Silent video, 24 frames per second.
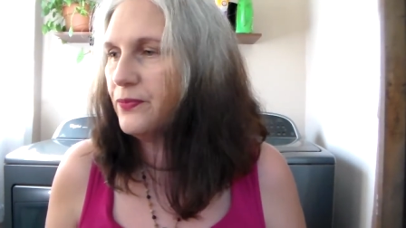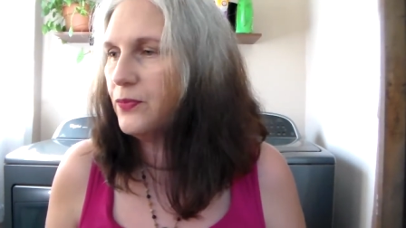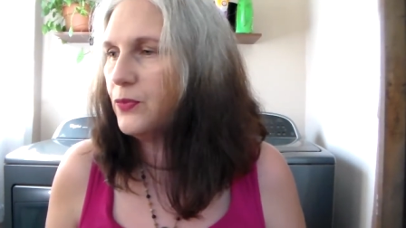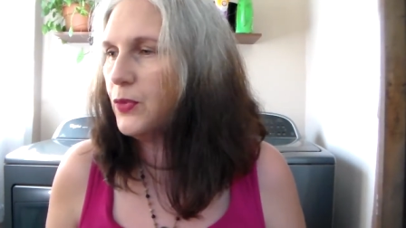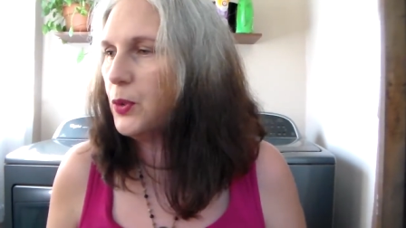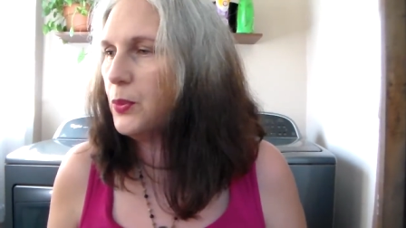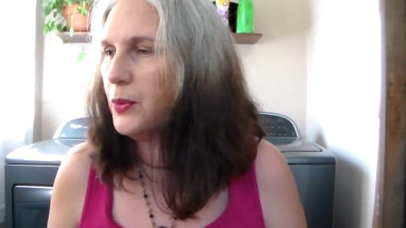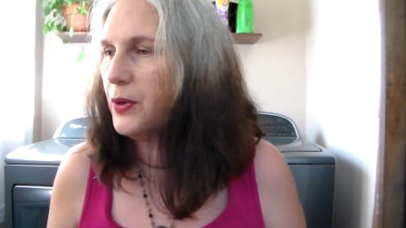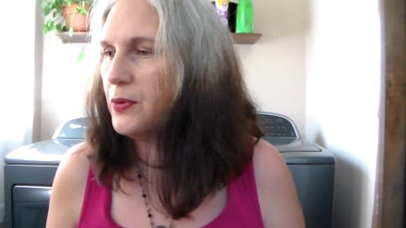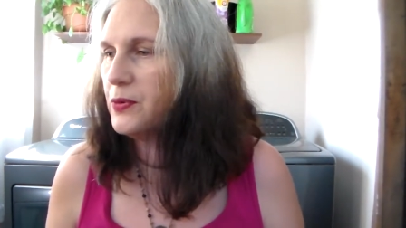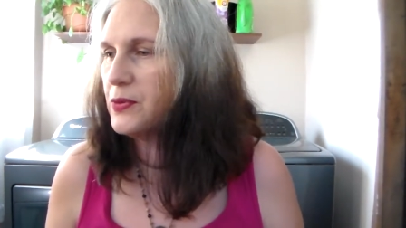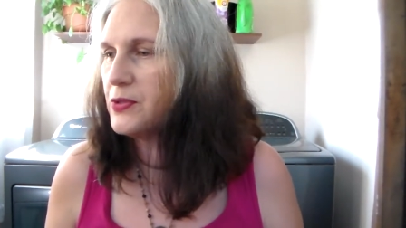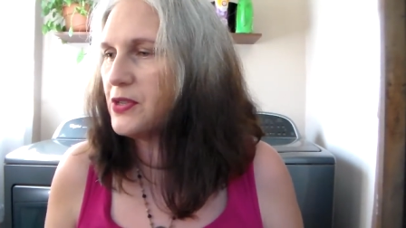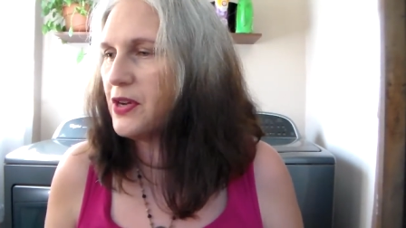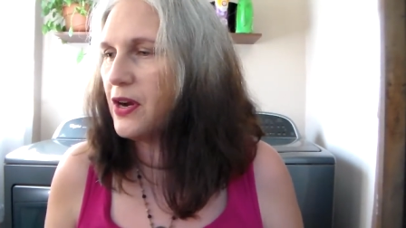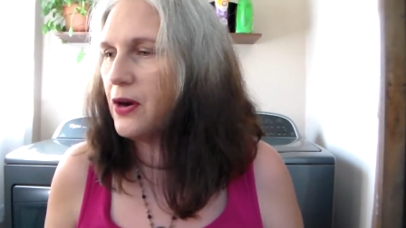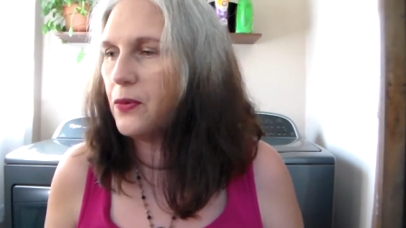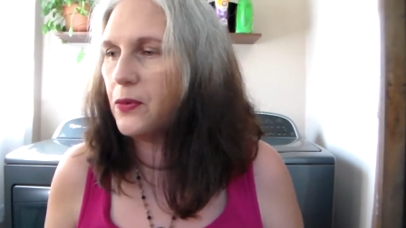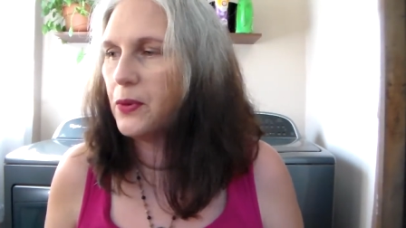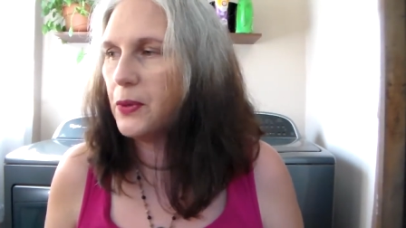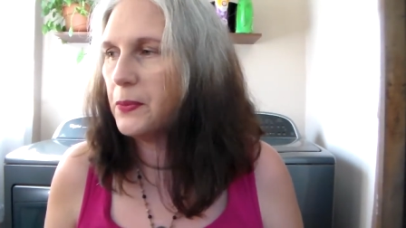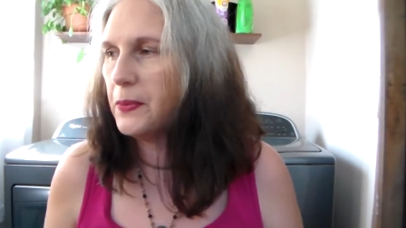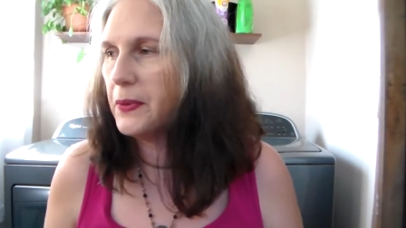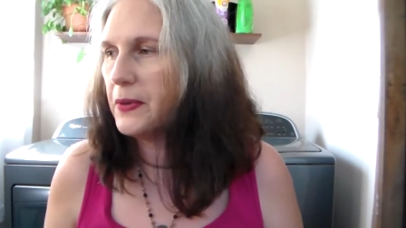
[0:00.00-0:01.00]
Where we gonna
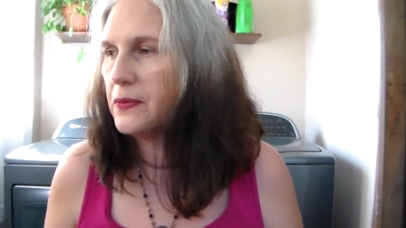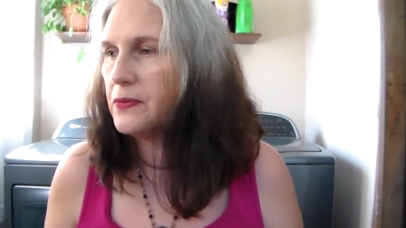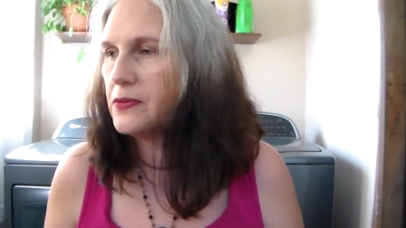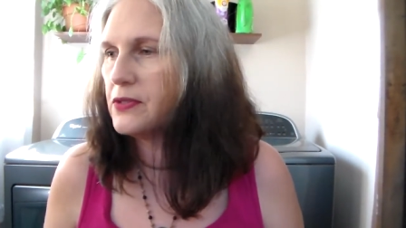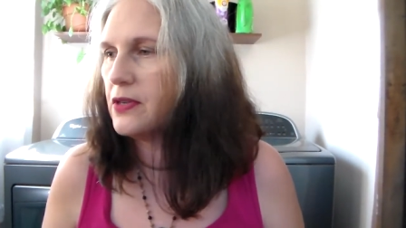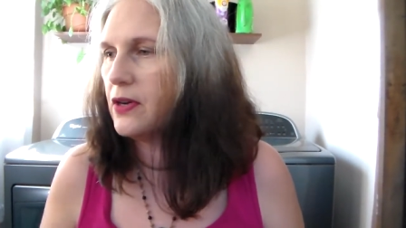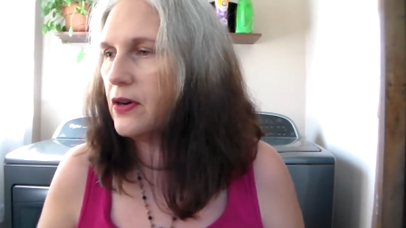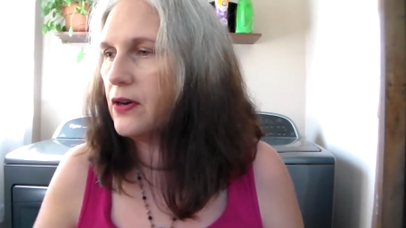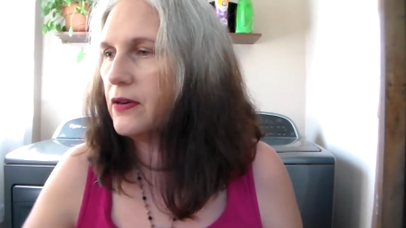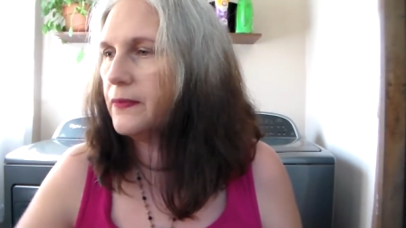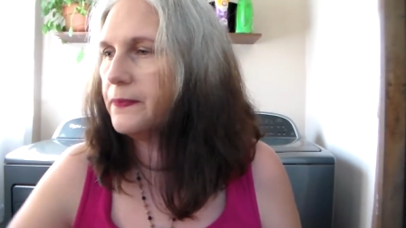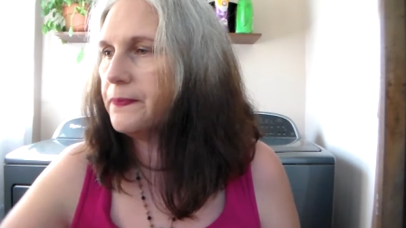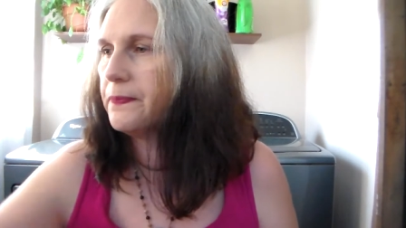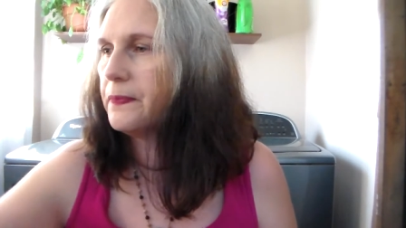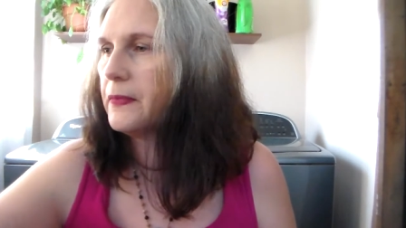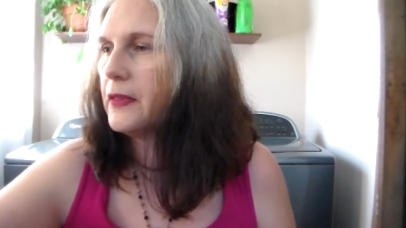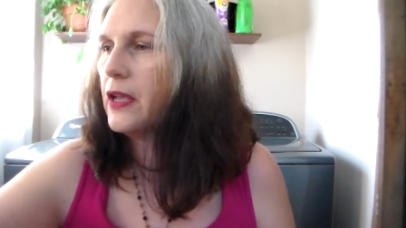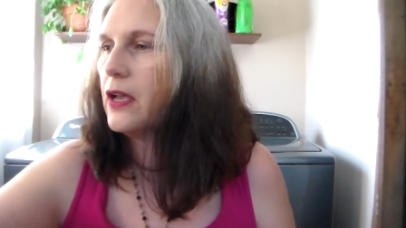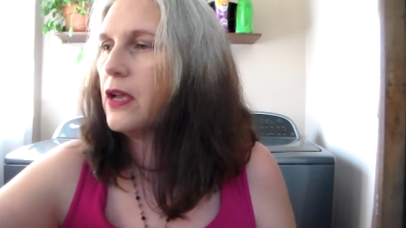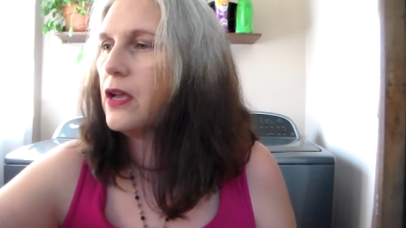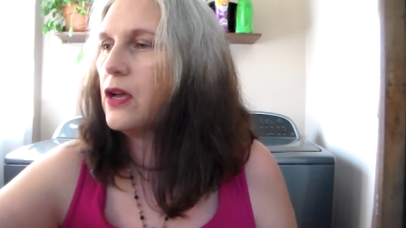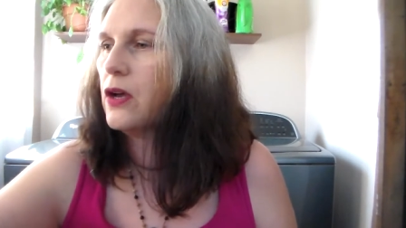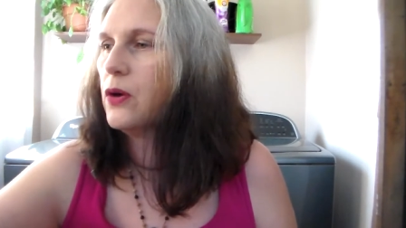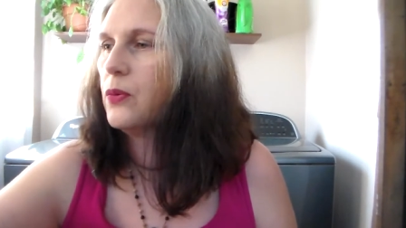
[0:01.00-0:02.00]
start? Where we gonna start?
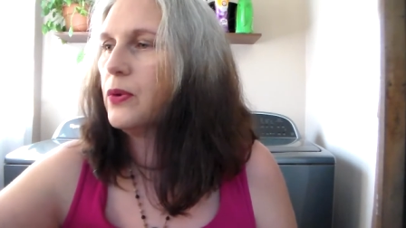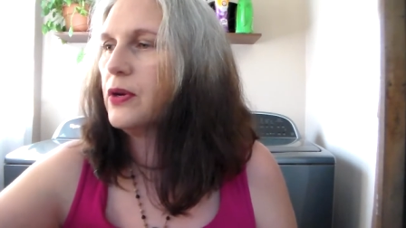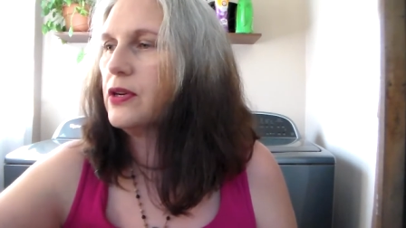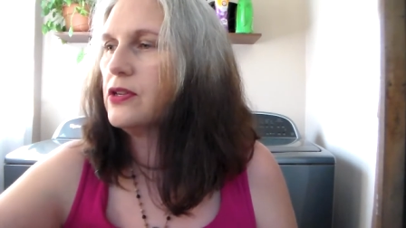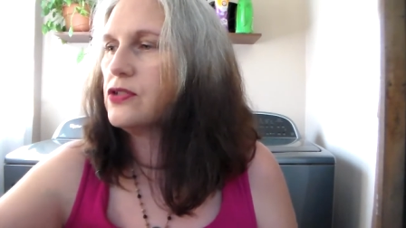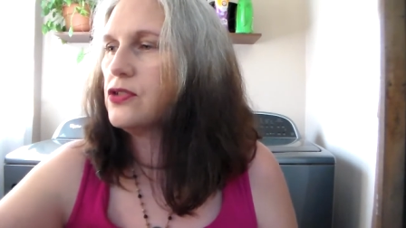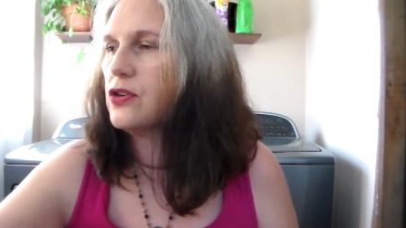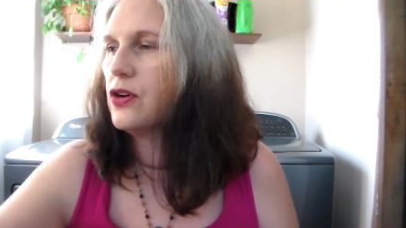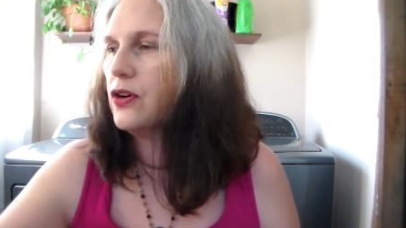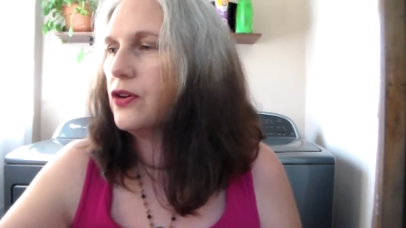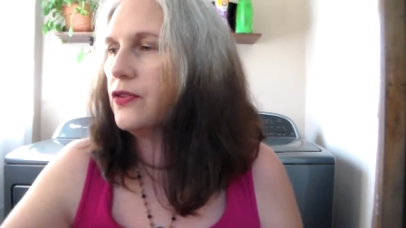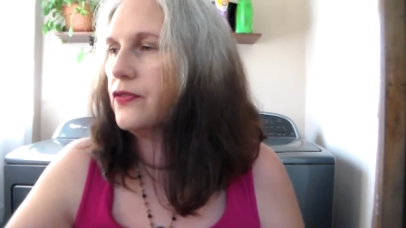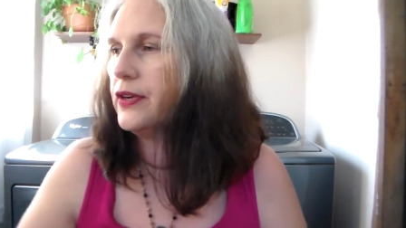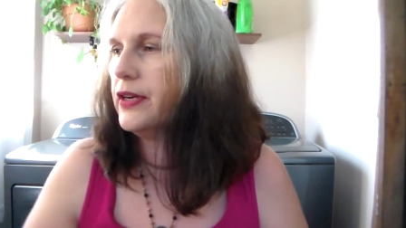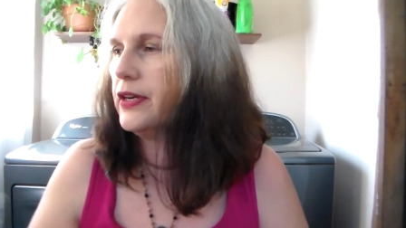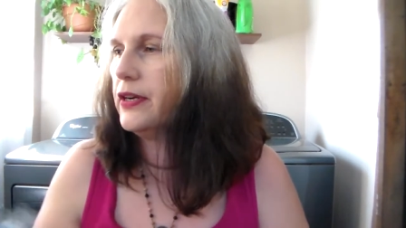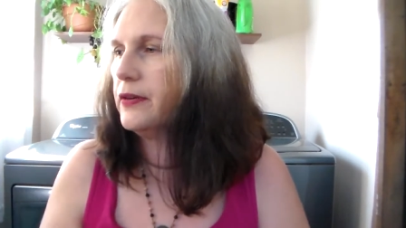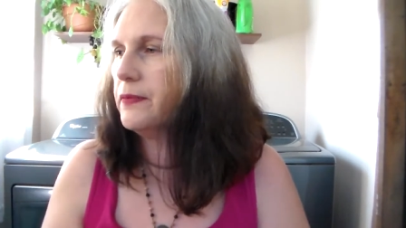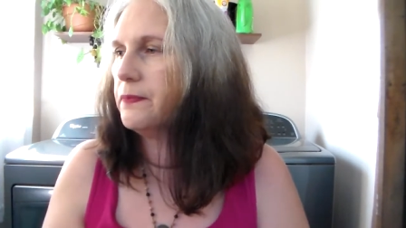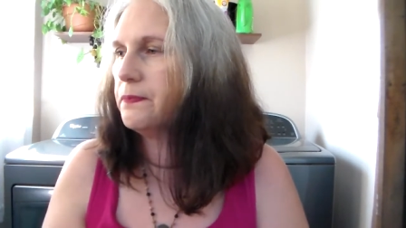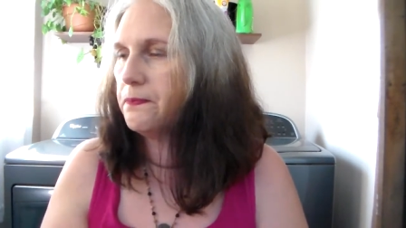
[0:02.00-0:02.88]
I'm gonna start over here.